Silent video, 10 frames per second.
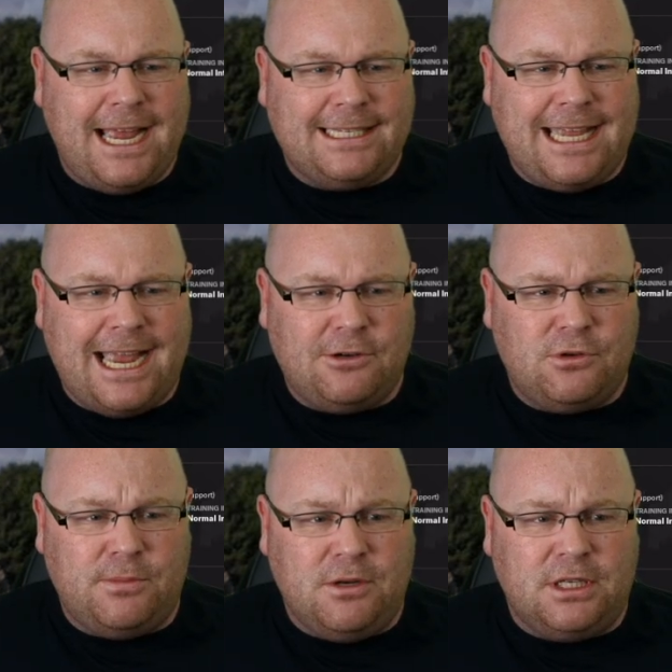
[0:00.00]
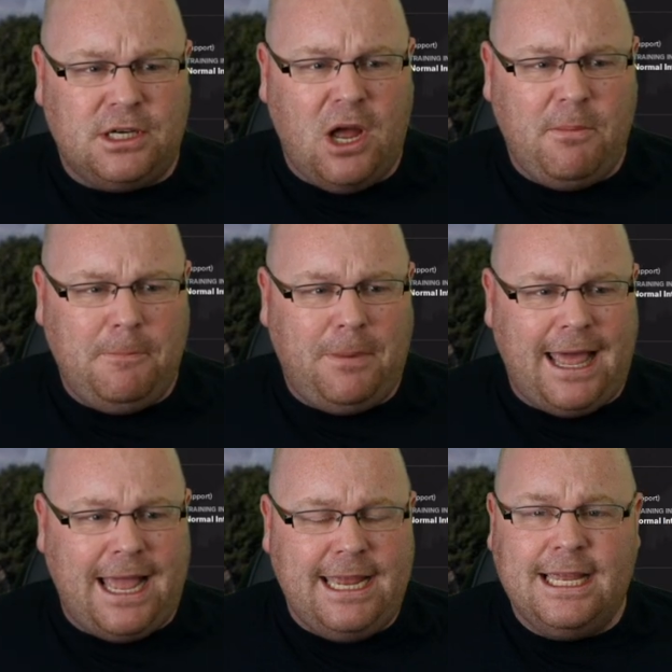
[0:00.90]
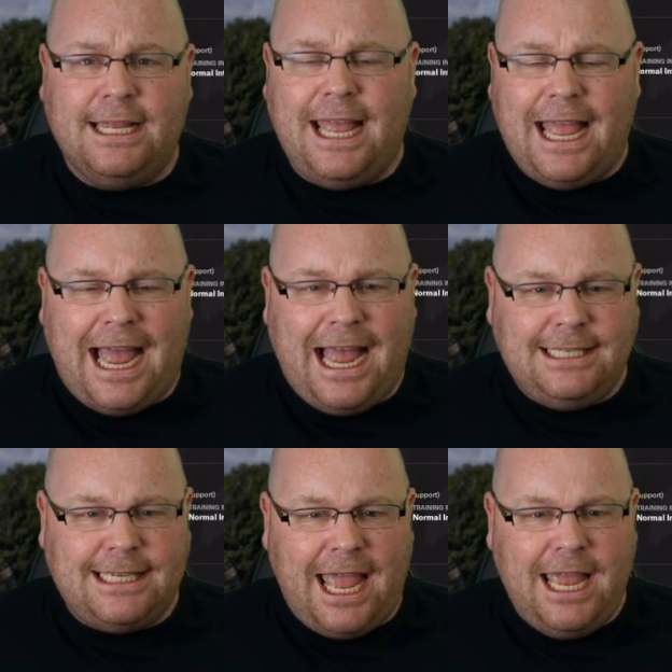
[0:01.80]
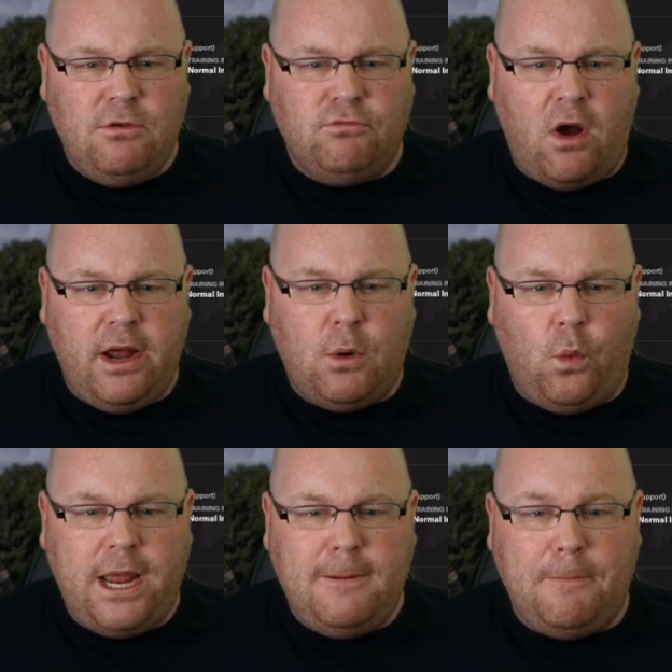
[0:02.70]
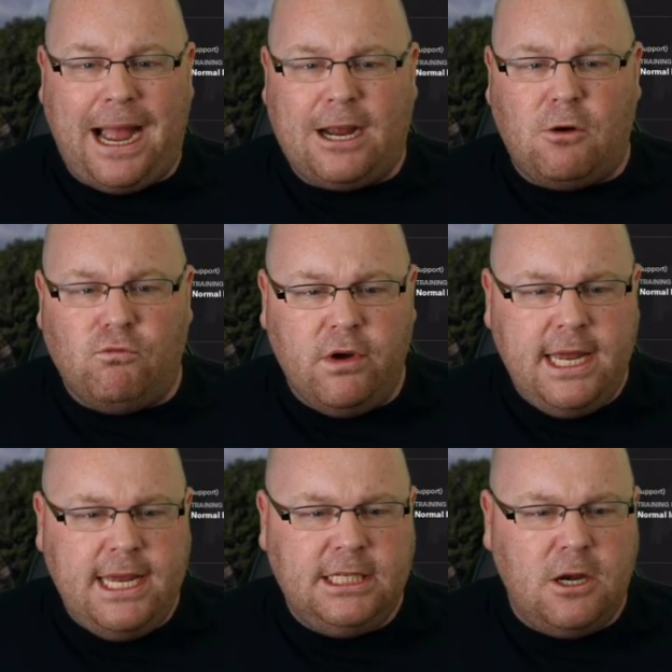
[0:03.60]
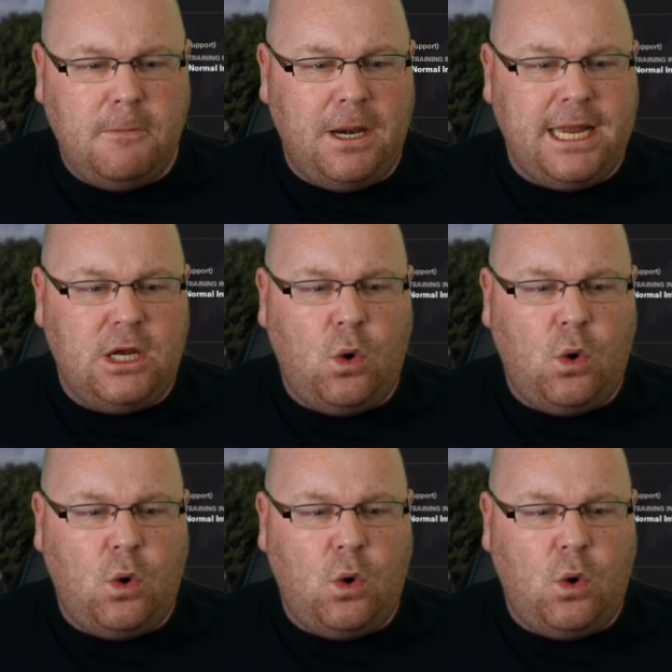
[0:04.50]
has the attributes to come and play as a right wing back. Reasonably